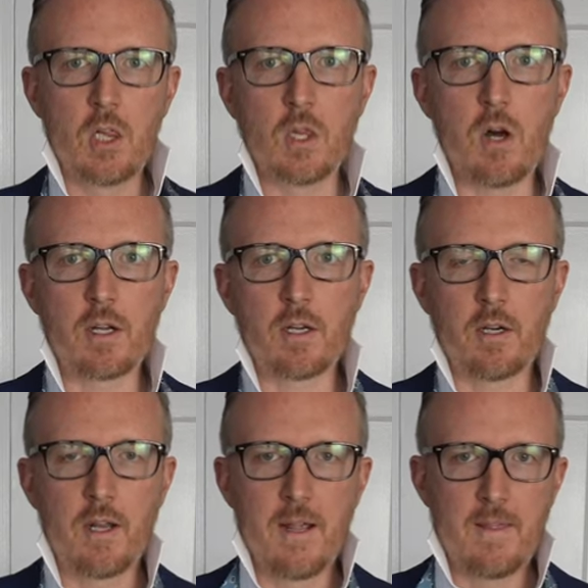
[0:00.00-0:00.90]

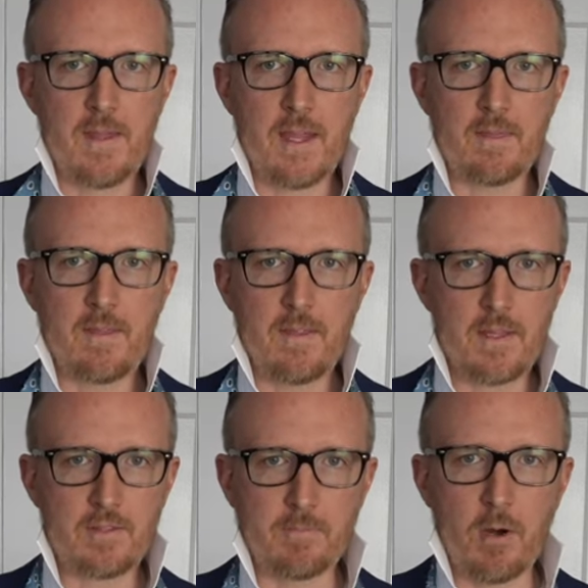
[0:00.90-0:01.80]
longer than
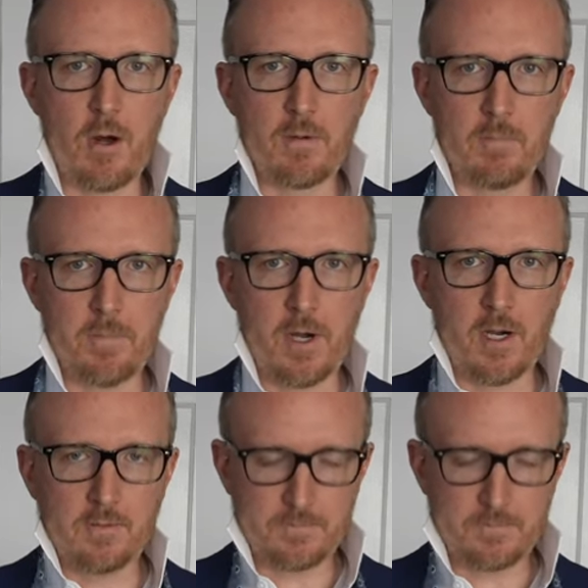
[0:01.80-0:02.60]
the small part.